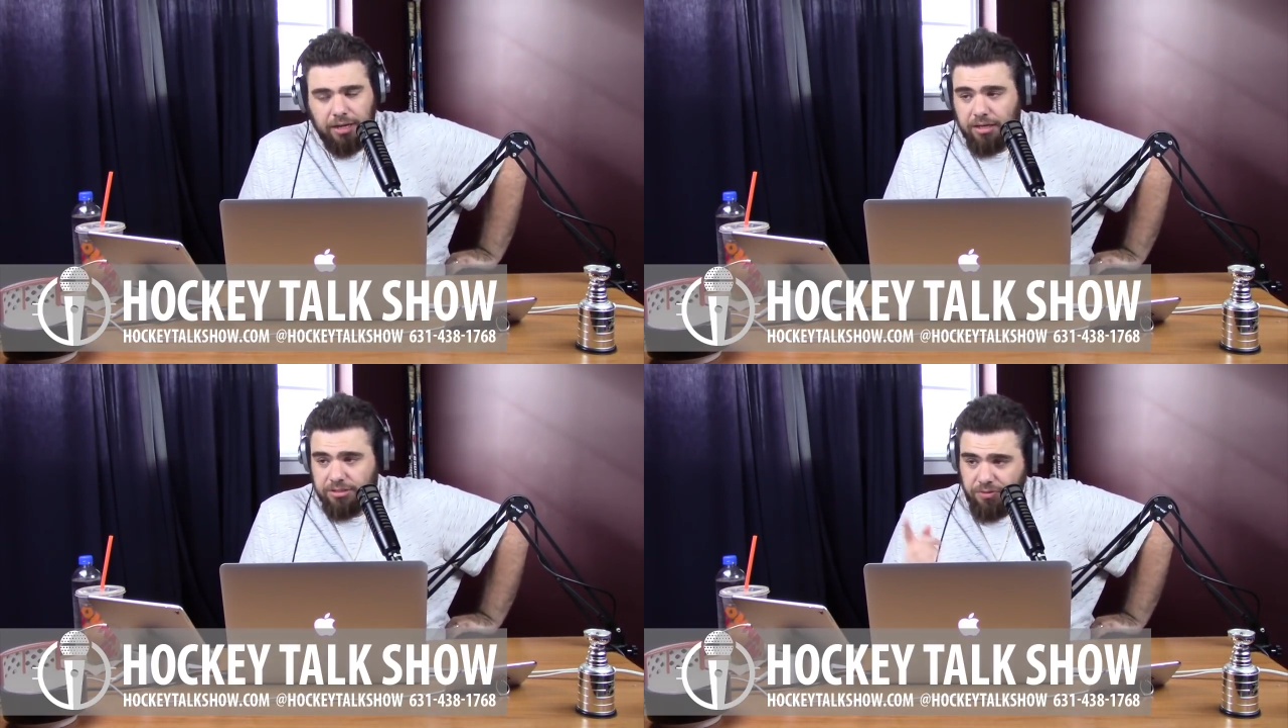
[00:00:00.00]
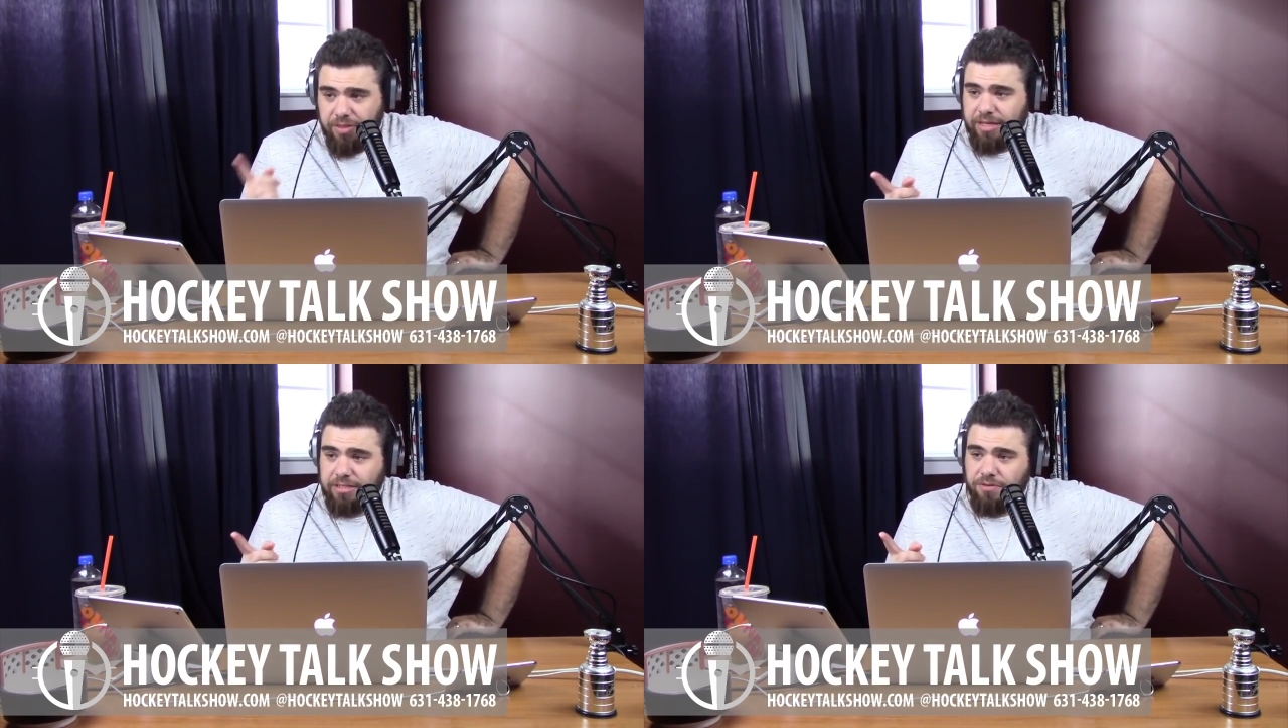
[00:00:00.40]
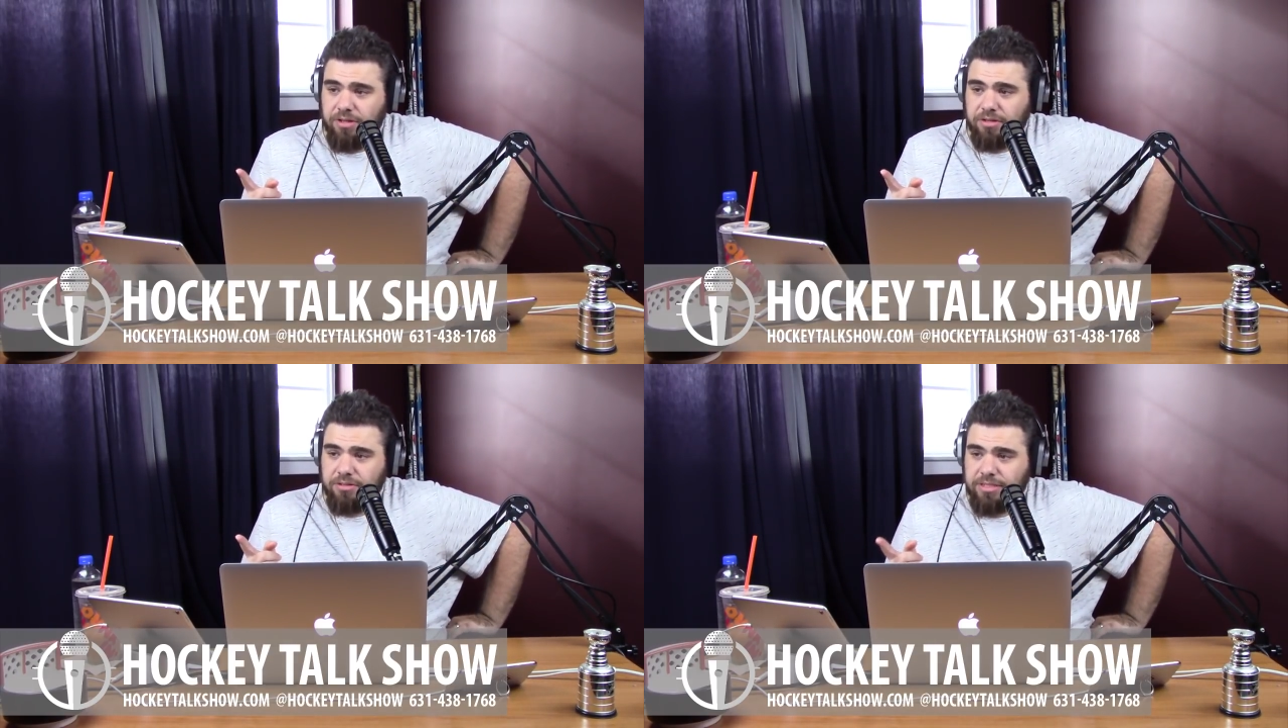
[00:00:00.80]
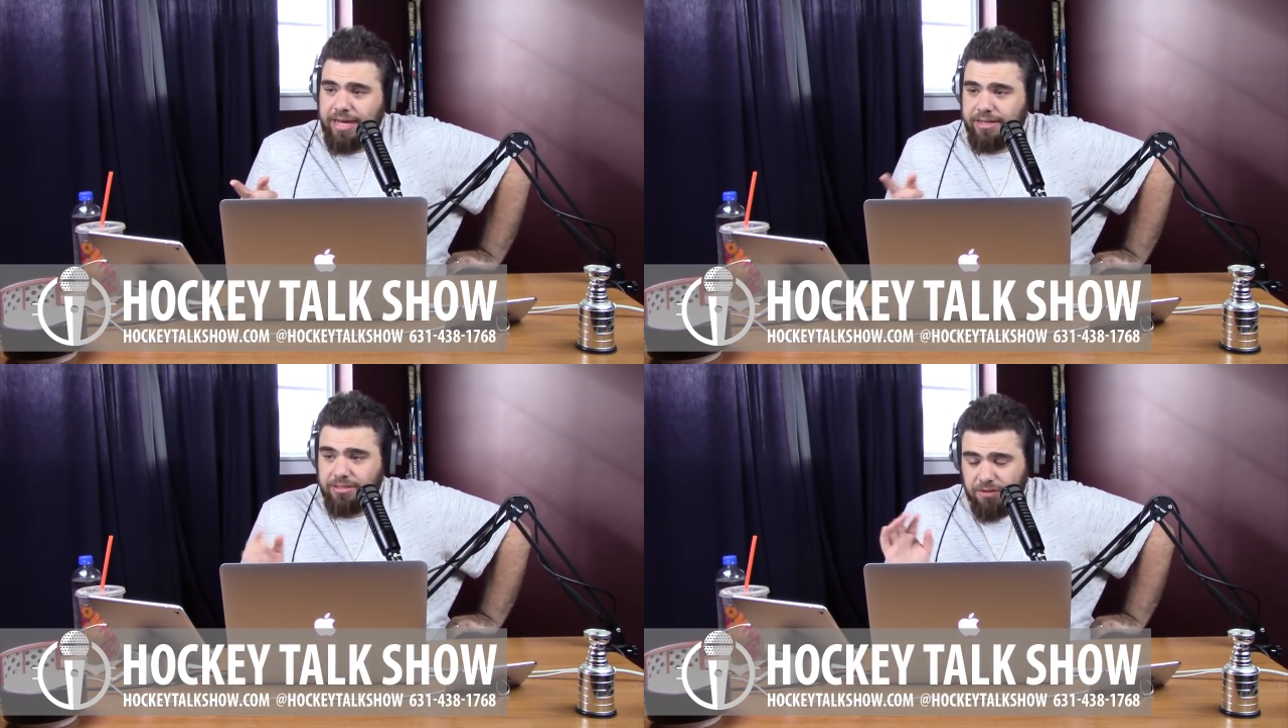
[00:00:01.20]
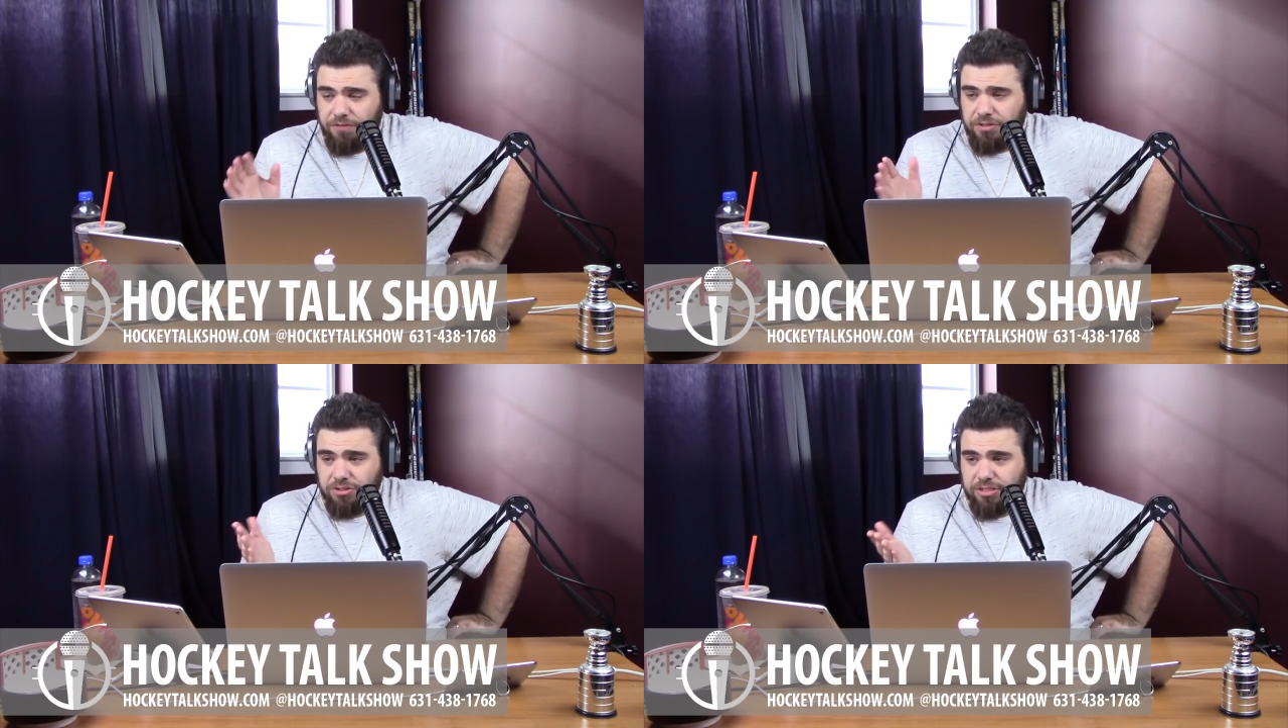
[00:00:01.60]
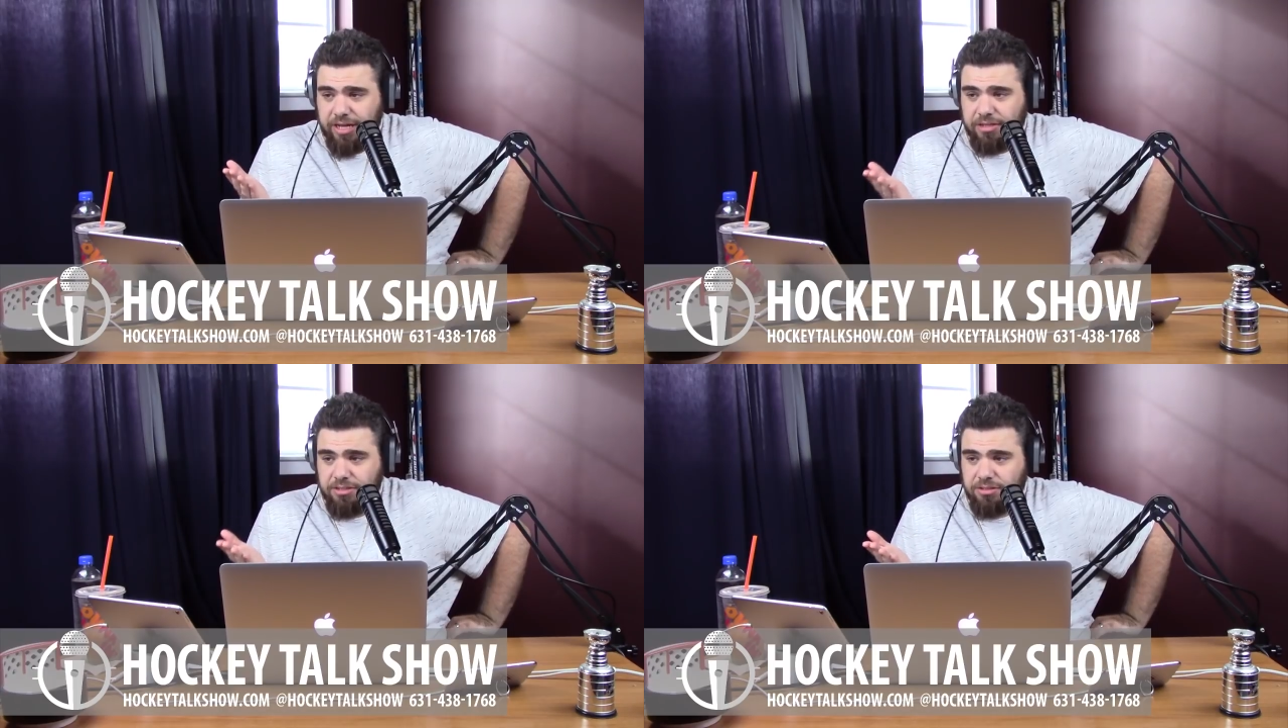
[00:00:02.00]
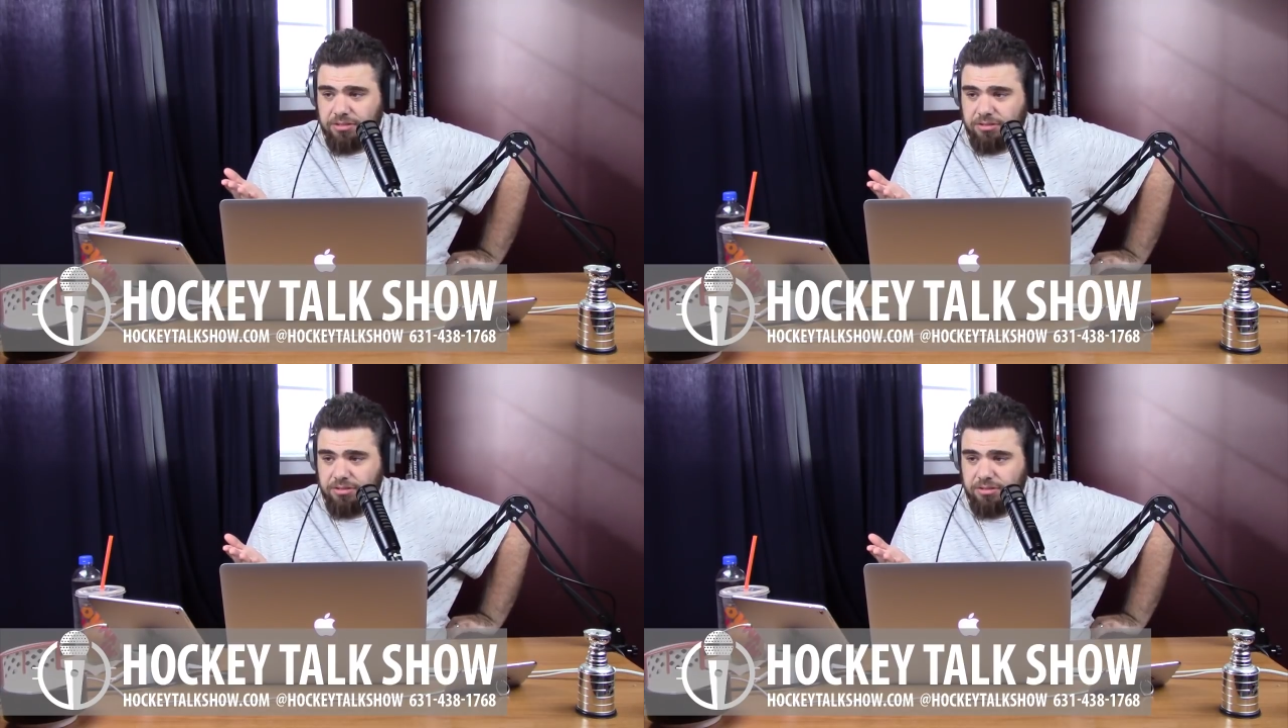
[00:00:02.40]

So thanks for the stats, the official stats.